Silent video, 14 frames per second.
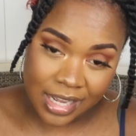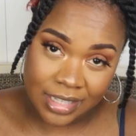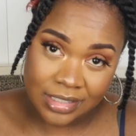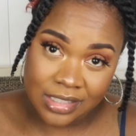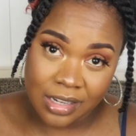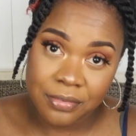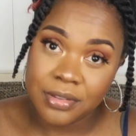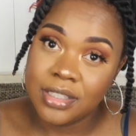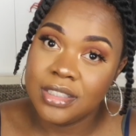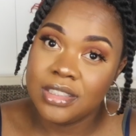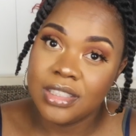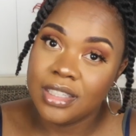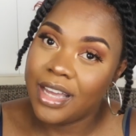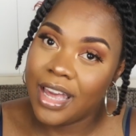I
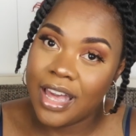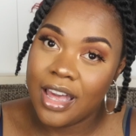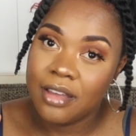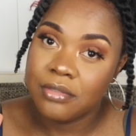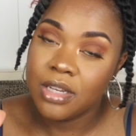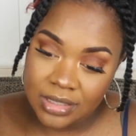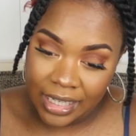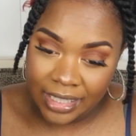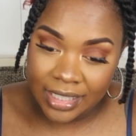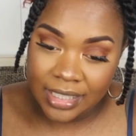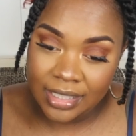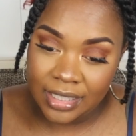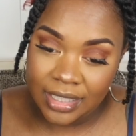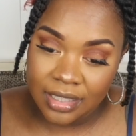definitely should have
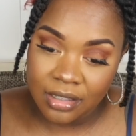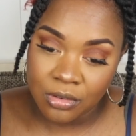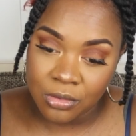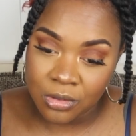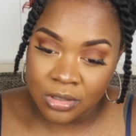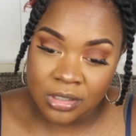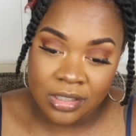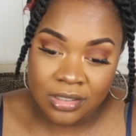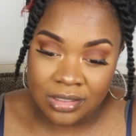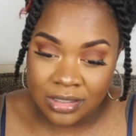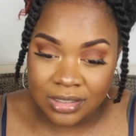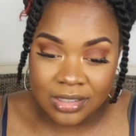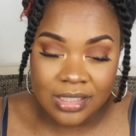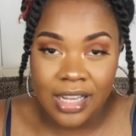taken it, ordered
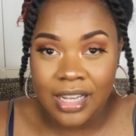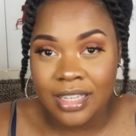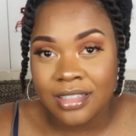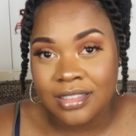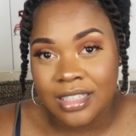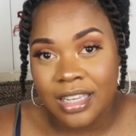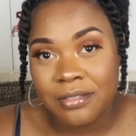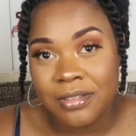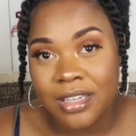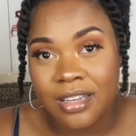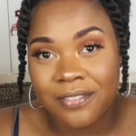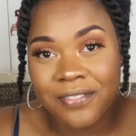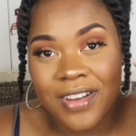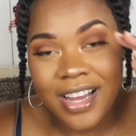it just like
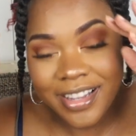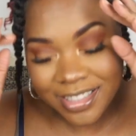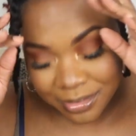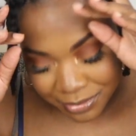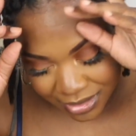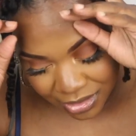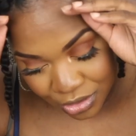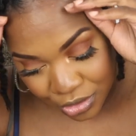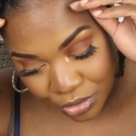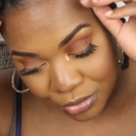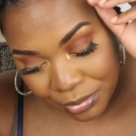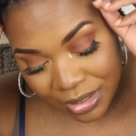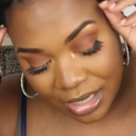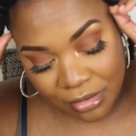David advised me
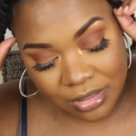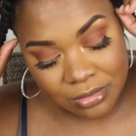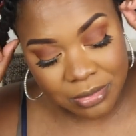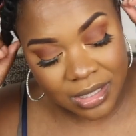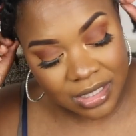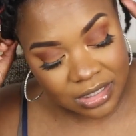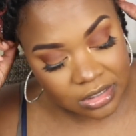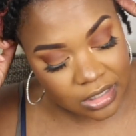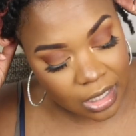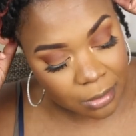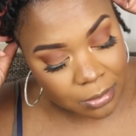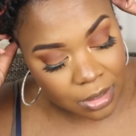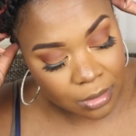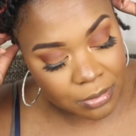to, but I was being
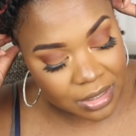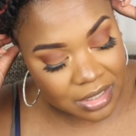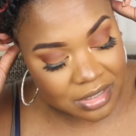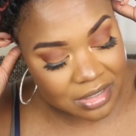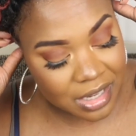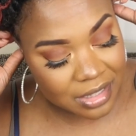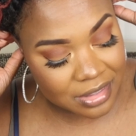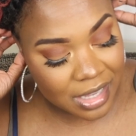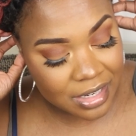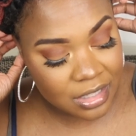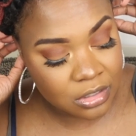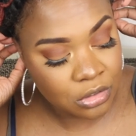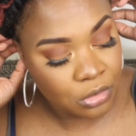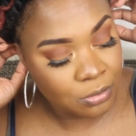stubborn because I
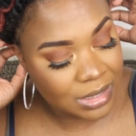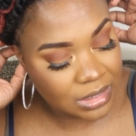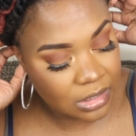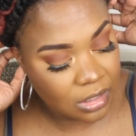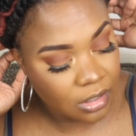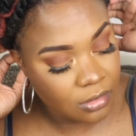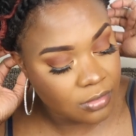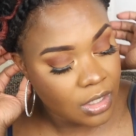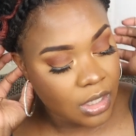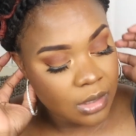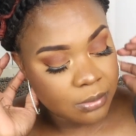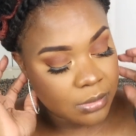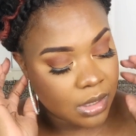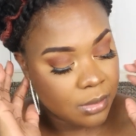thought I knew myself,
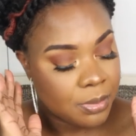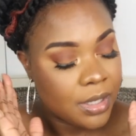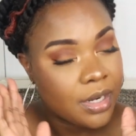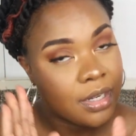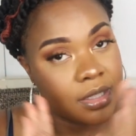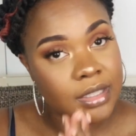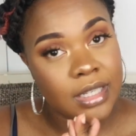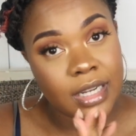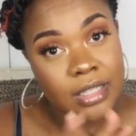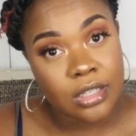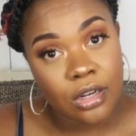but apparently I